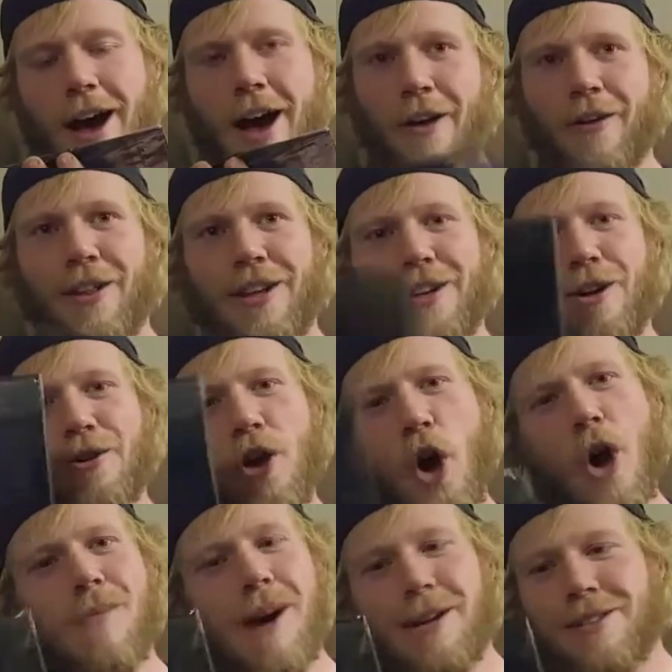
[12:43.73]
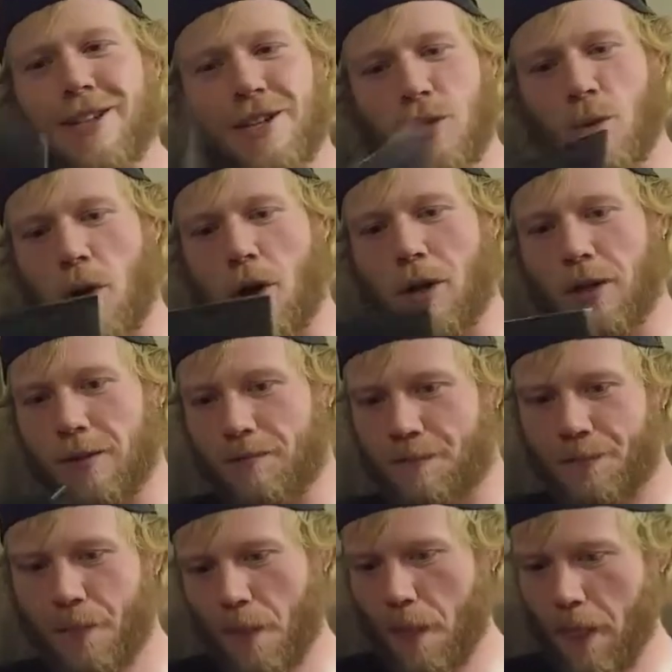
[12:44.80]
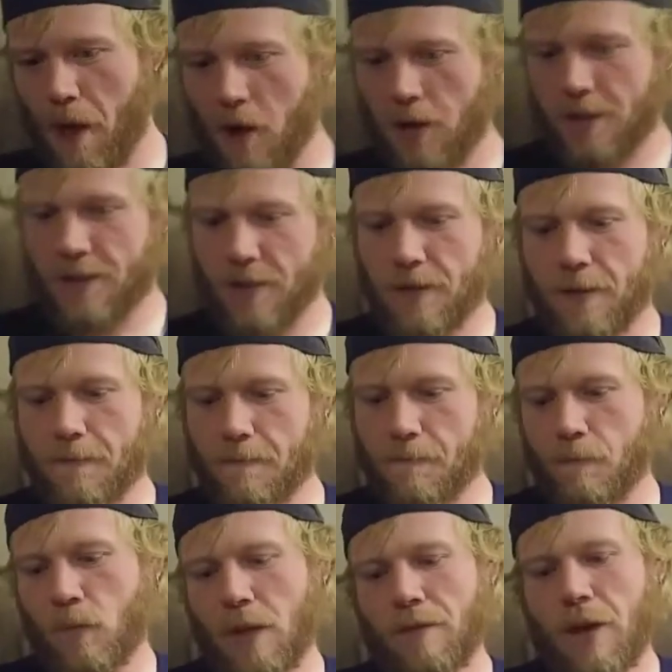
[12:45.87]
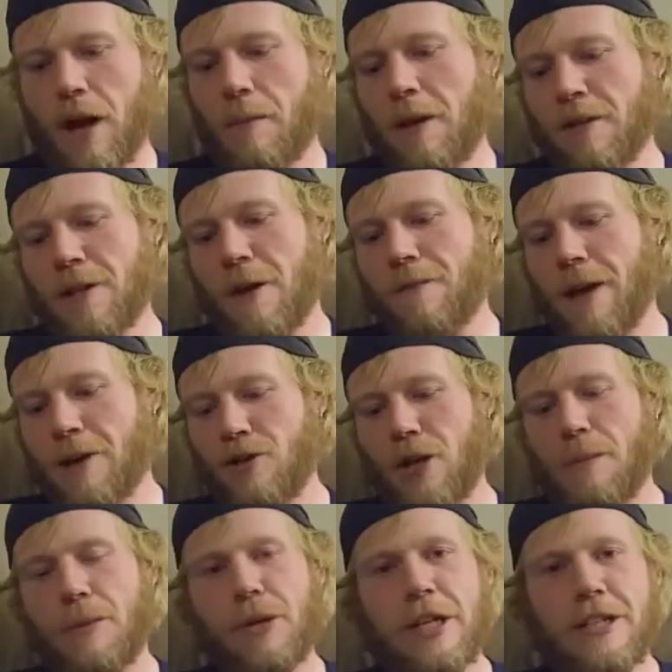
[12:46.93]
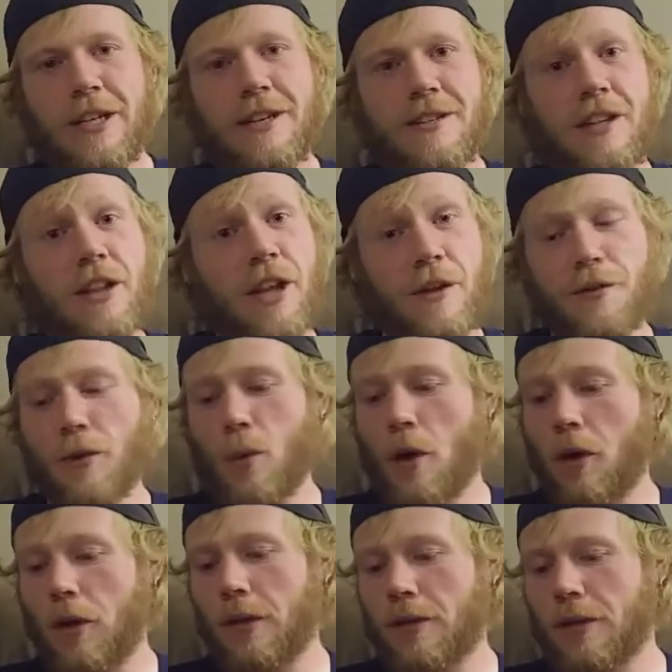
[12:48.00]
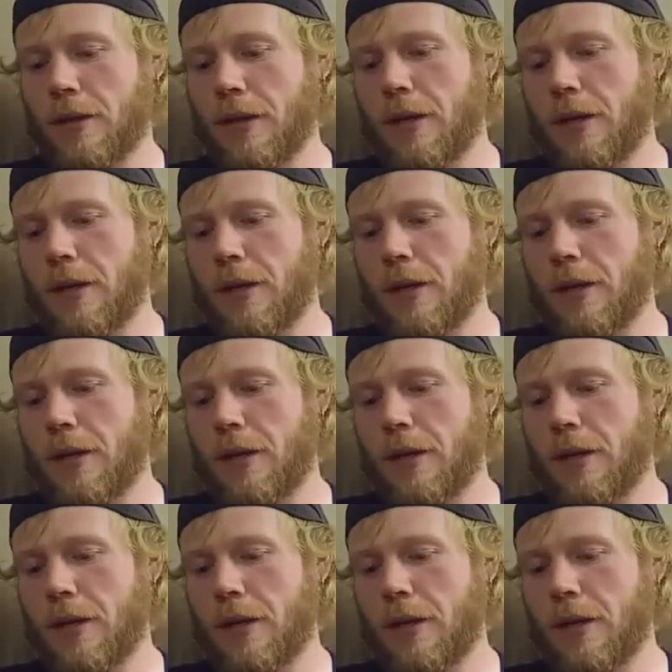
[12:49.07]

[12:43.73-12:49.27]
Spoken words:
I really don't know about this wallet, honestly. I've got myself actually a pretty decent leather wallet.